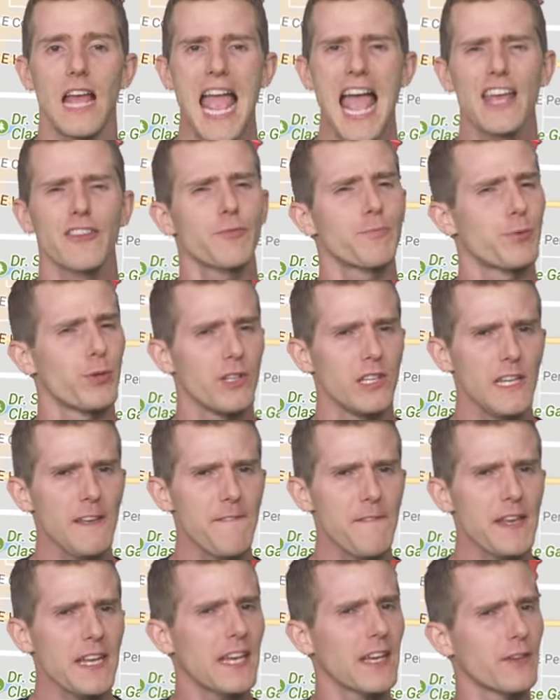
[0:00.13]
As
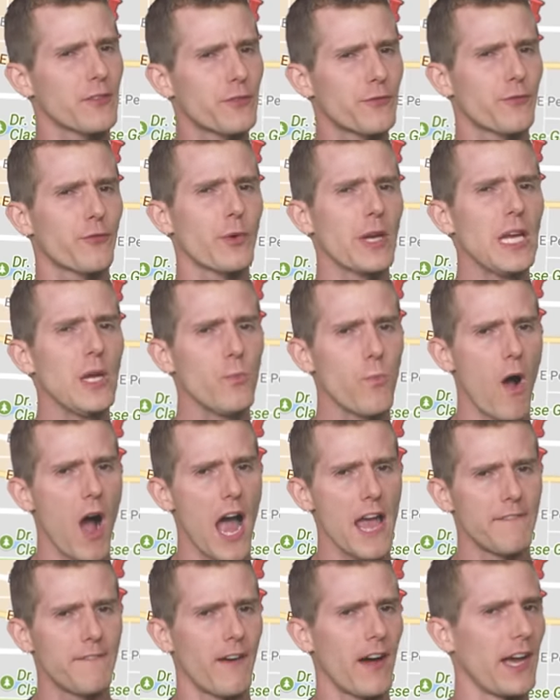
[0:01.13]
prolific as free
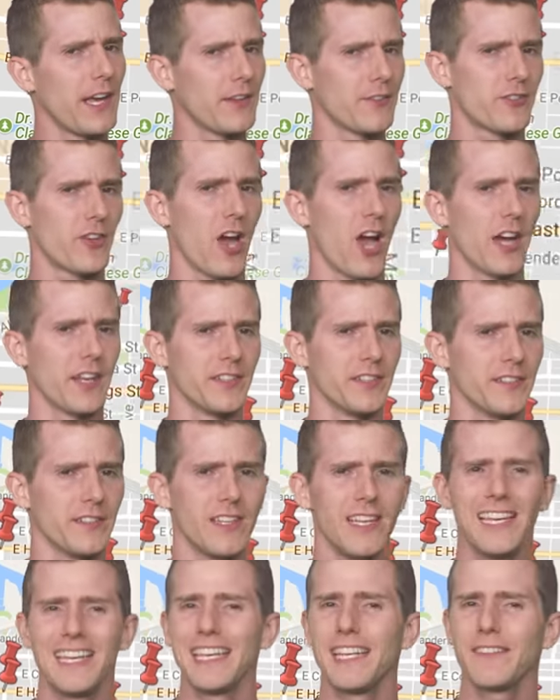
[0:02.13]
Wi-Fi has gotten,
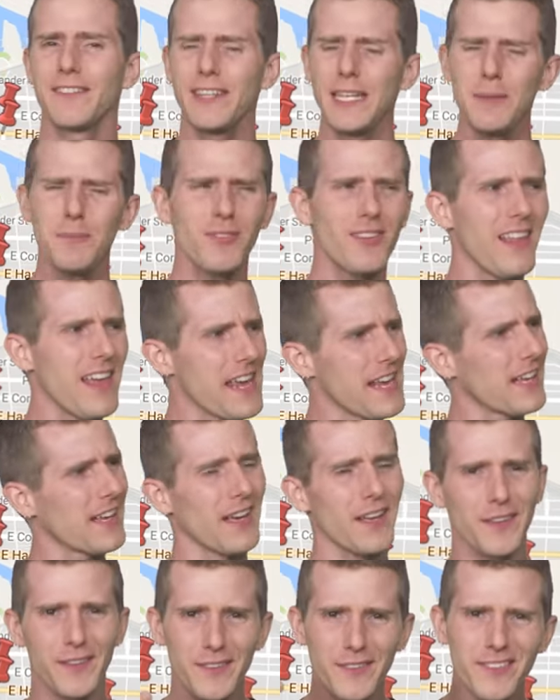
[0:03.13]
it seems
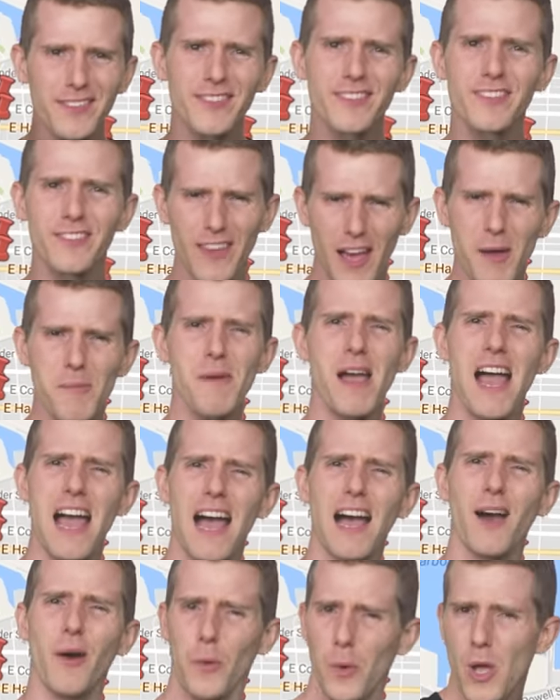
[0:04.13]
like
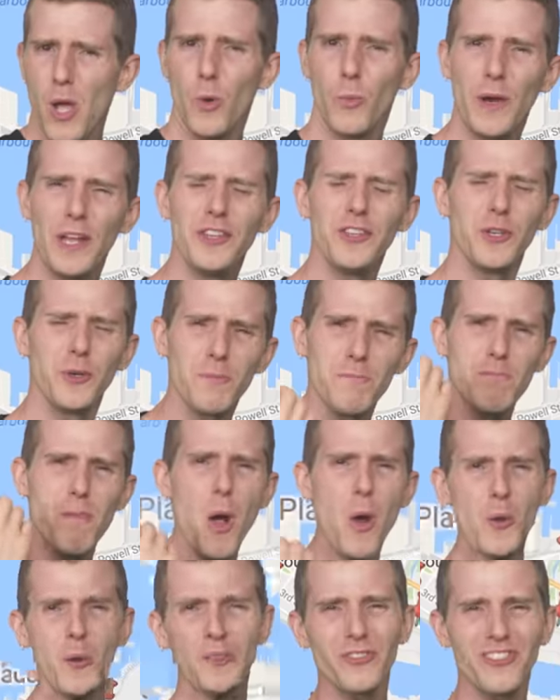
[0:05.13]
somehow, when you
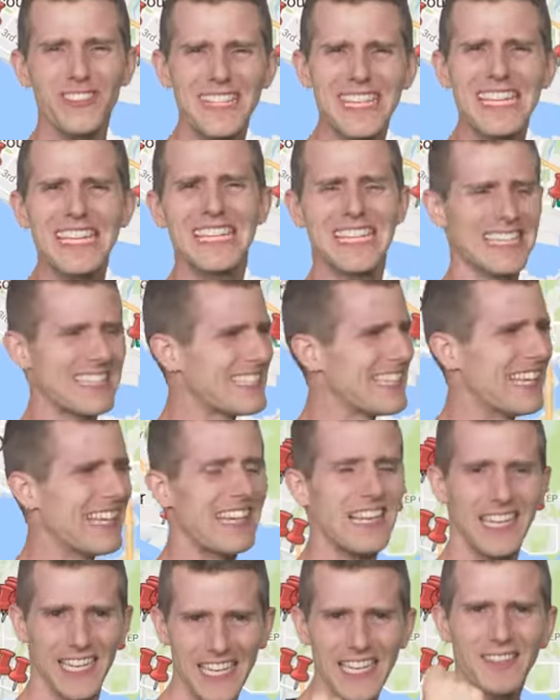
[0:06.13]
most need it,
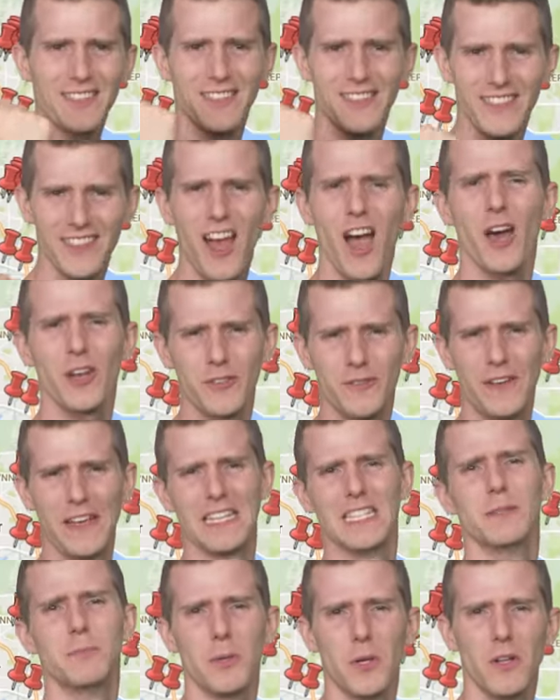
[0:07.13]
it's not
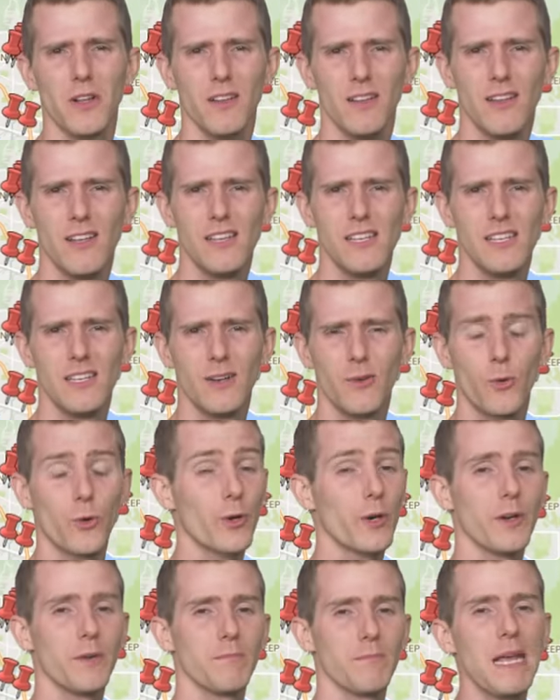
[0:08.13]
available.
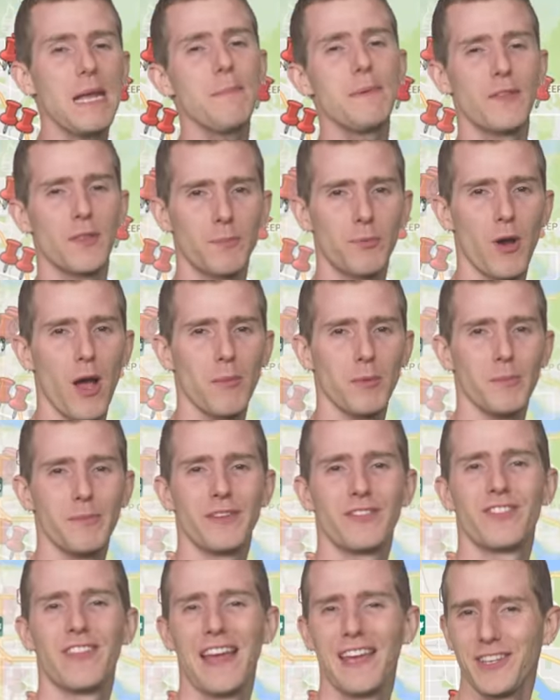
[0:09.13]
Or maybe the problem
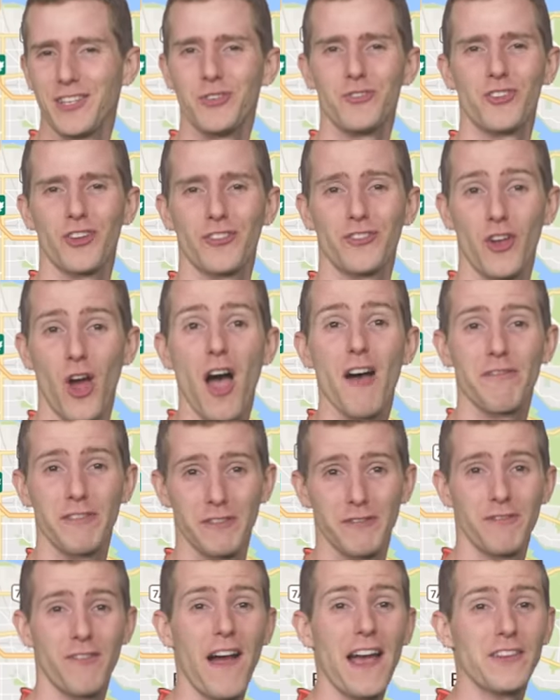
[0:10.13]
is that you just
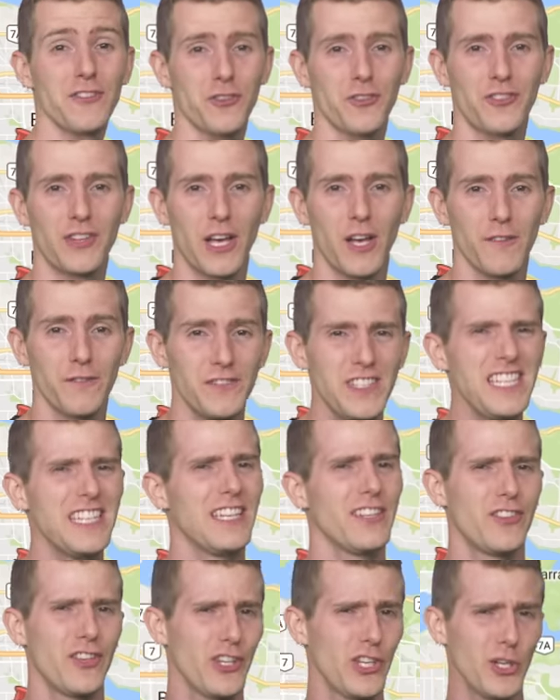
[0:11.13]
often find yourself
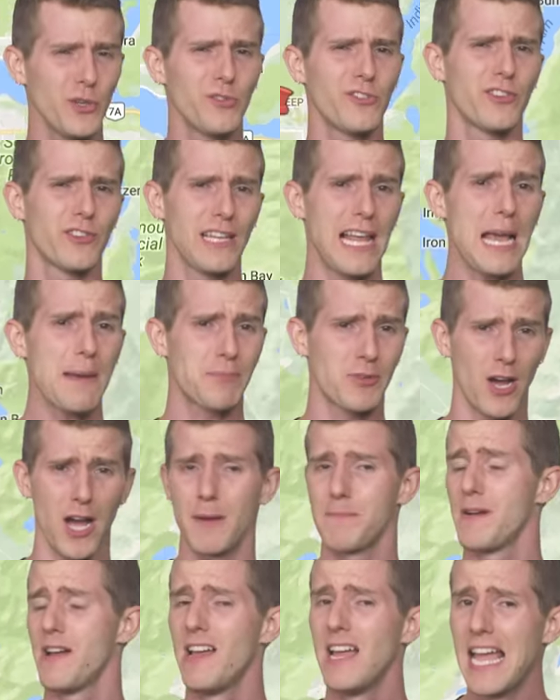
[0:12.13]
needing to use your
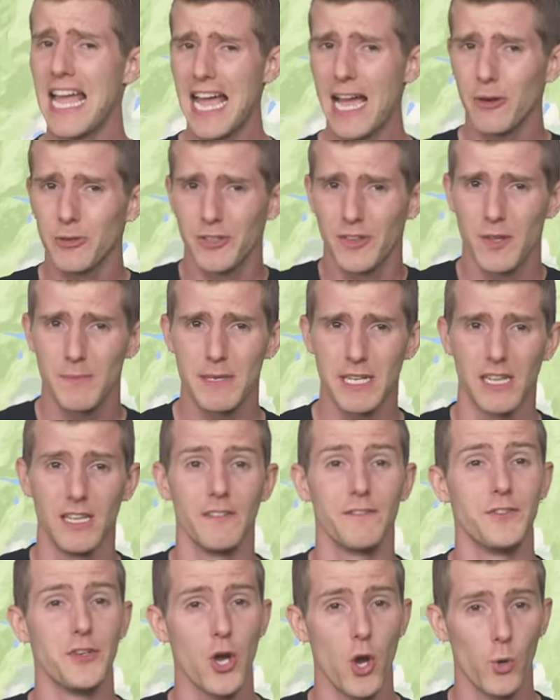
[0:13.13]
laptop out in the middle
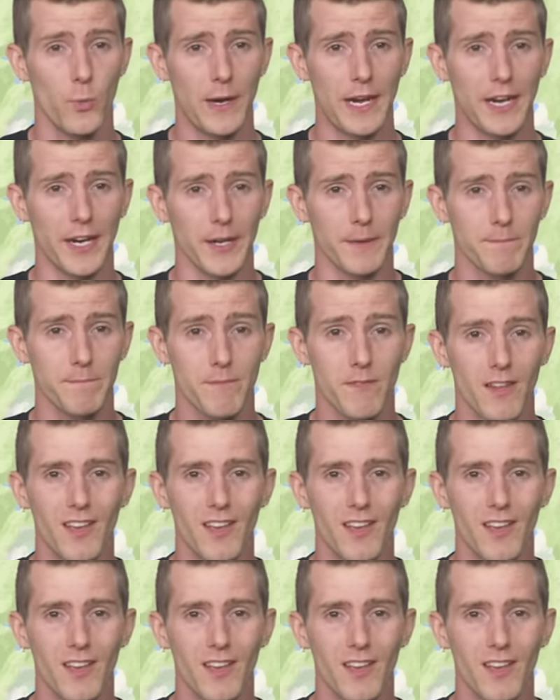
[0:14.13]
of nowhere.